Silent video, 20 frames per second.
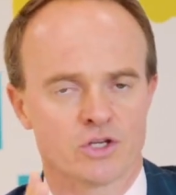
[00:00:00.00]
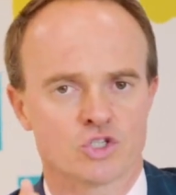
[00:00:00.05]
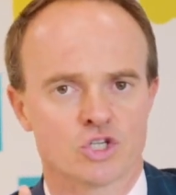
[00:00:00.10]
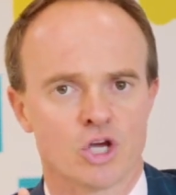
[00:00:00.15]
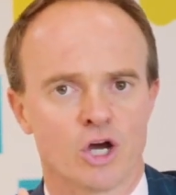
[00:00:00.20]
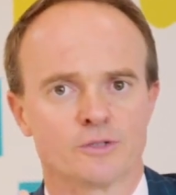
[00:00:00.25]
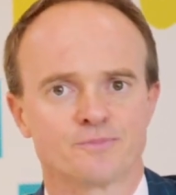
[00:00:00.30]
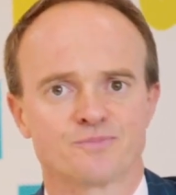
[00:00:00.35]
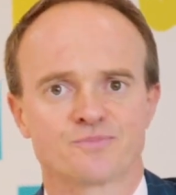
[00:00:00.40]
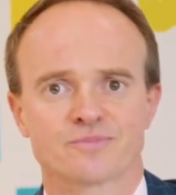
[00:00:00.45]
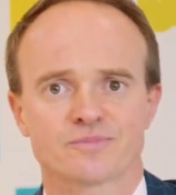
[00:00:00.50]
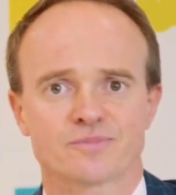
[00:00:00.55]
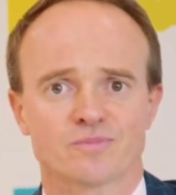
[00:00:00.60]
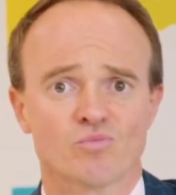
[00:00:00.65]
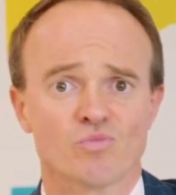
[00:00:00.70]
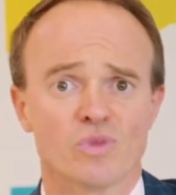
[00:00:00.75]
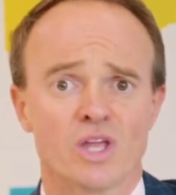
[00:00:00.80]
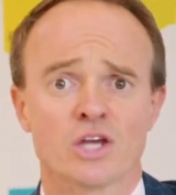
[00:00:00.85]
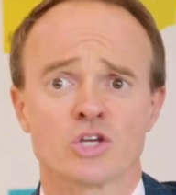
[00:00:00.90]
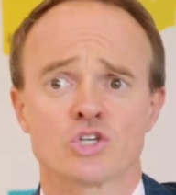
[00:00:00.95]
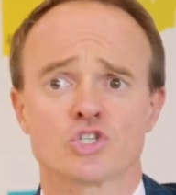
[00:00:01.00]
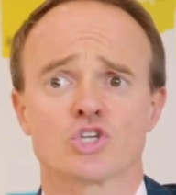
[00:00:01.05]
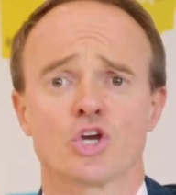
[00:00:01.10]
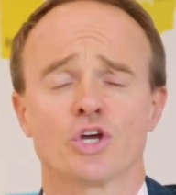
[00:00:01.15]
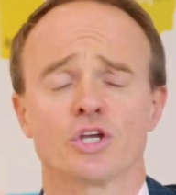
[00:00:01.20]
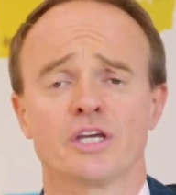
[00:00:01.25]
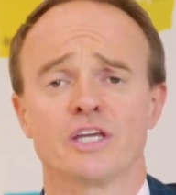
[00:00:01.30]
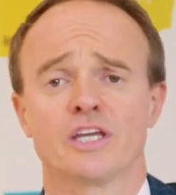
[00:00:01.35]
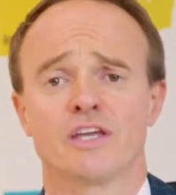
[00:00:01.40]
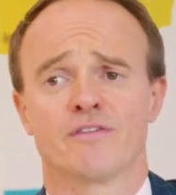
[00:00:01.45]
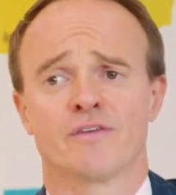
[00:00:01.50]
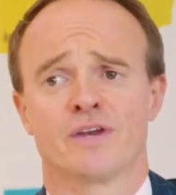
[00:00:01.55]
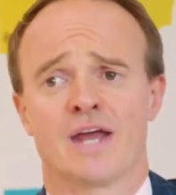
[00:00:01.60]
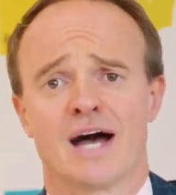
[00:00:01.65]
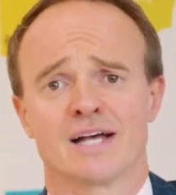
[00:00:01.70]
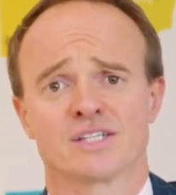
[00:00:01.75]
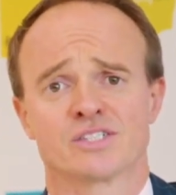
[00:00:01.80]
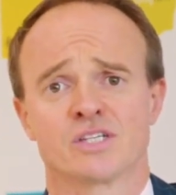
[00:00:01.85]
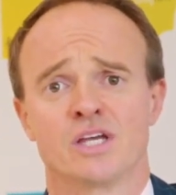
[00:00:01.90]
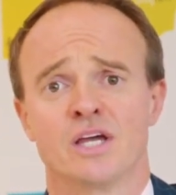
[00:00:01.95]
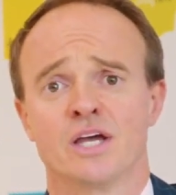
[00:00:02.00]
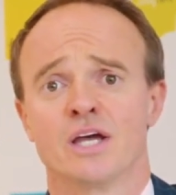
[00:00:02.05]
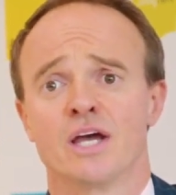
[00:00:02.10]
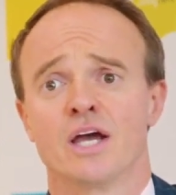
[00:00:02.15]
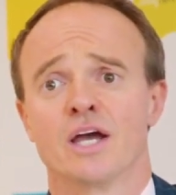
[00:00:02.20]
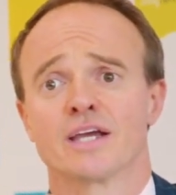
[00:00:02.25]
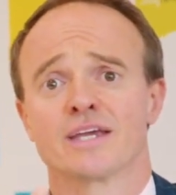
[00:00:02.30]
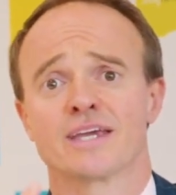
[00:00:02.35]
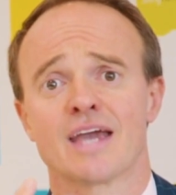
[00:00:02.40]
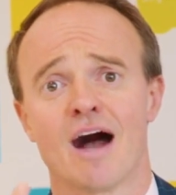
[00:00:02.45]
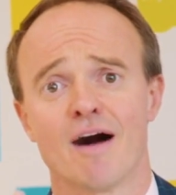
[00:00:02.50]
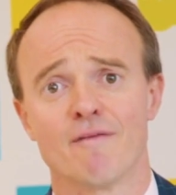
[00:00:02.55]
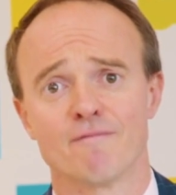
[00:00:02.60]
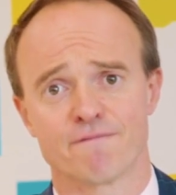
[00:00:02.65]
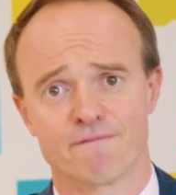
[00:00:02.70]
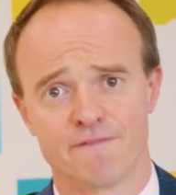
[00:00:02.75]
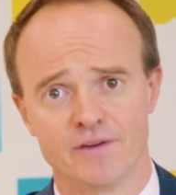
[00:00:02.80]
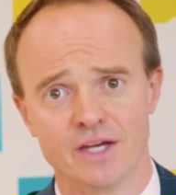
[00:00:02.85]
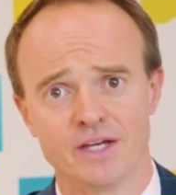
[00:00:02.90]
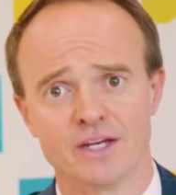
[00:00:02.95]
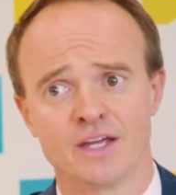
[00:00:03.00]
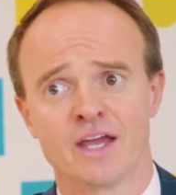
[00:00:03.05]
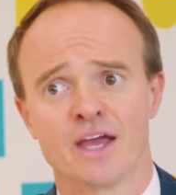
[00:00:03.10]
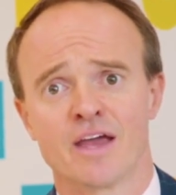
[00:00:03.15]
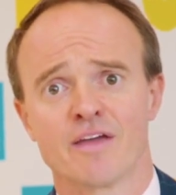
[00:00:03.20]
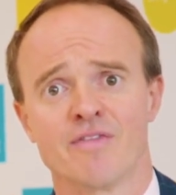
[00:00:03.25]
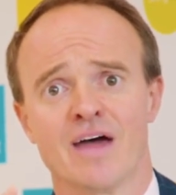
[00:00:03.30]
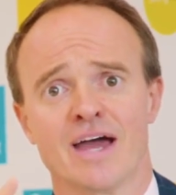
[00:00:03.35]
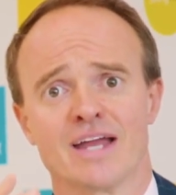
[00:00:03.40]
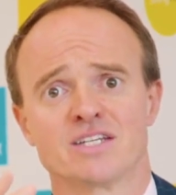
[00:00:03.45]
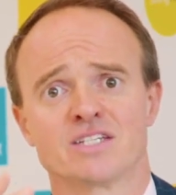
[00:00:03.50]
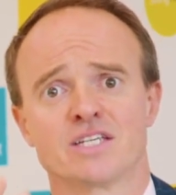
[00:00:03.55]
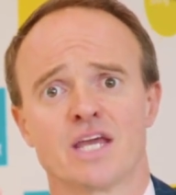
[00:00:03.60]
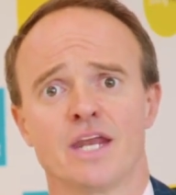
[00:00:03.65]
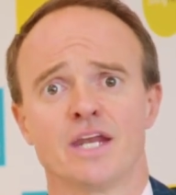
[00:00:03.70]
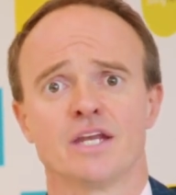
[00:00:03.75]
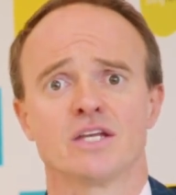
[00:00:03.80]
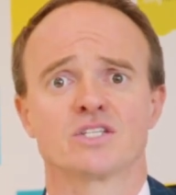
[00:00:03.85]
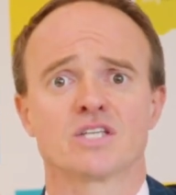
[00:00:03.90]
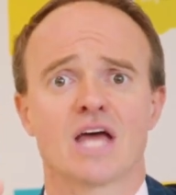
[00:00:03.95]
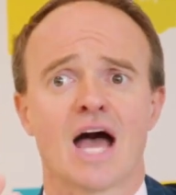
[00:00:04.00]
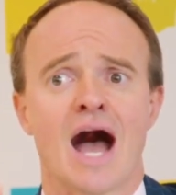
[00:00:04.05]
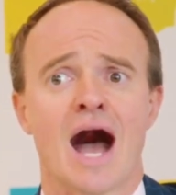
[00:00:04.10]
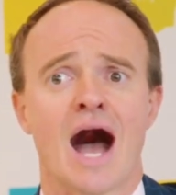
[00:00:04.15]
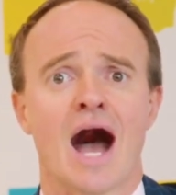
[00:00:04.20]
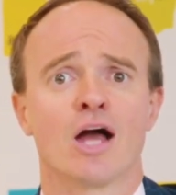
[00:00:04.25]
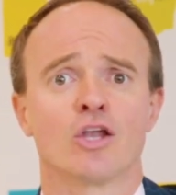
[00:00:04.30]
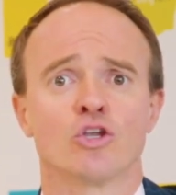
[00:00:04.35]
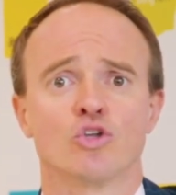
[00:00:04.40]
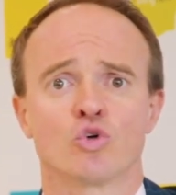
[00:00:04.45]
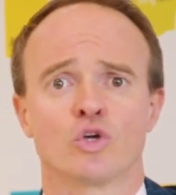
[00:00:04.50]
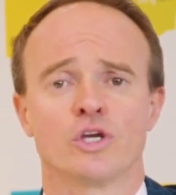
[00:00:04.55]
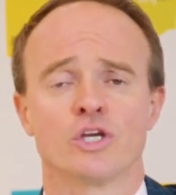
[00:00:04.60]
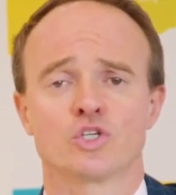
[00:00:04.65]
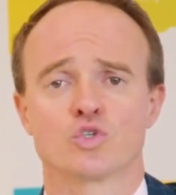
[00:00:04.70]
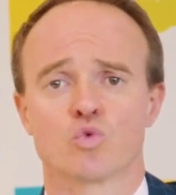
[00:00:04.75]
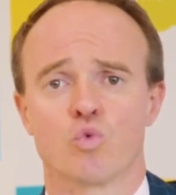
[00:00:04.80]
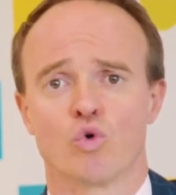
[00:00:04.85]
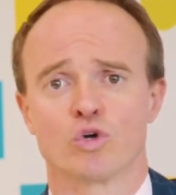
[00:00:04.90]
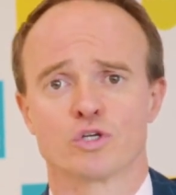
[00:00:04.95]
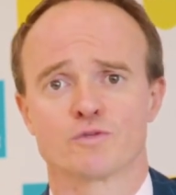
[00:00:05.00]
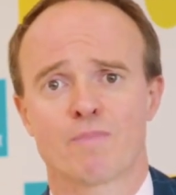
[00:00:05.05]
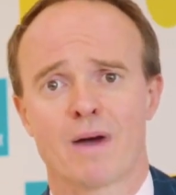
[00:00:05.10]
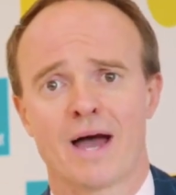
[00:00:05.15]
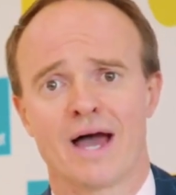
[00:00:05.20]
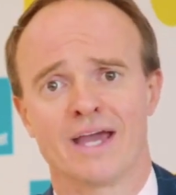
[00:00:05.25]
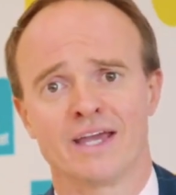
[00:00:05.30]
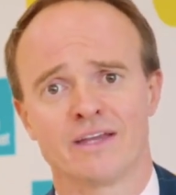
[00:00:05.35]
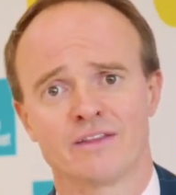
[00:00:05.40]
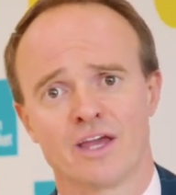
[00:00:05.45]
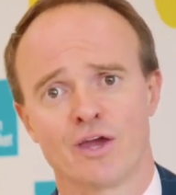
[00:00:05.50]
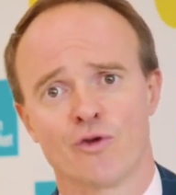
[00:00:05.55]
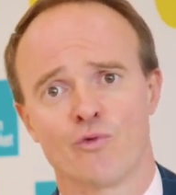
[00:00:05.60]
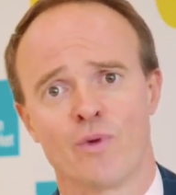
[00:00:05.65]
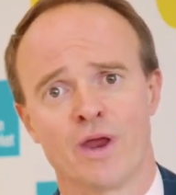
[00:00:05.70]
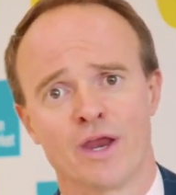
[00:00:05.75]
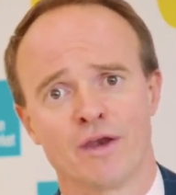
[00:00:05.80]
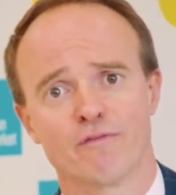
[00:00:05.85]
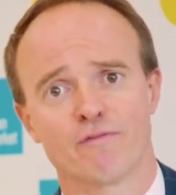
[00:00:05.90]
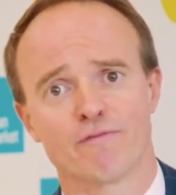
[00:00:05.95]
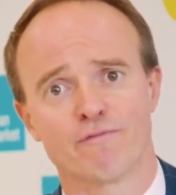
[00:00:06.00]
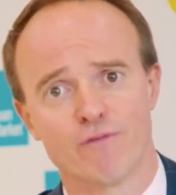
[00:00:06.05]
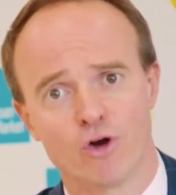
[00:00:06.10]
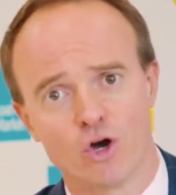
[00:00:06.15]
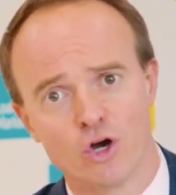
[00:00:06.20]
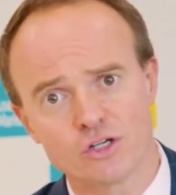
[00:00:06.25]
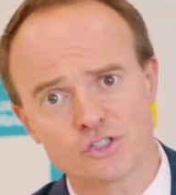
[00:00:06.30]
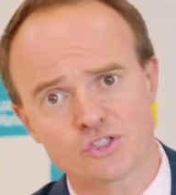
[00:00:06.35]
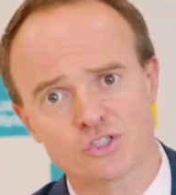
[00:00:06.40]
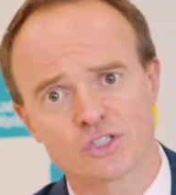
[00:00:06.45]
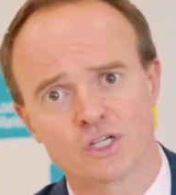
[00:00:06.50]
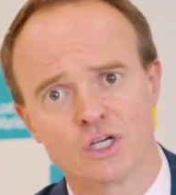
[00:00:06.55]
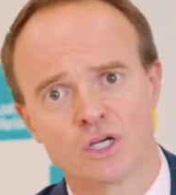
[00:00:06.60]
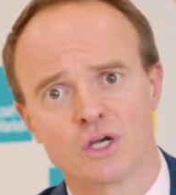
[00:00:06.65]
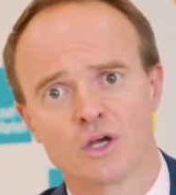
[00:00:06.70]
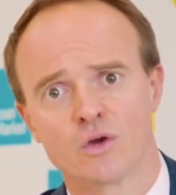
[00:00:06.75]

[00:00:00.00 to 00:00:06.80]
So it's certainly given us comfort that tenants are looking towards paying their rent first,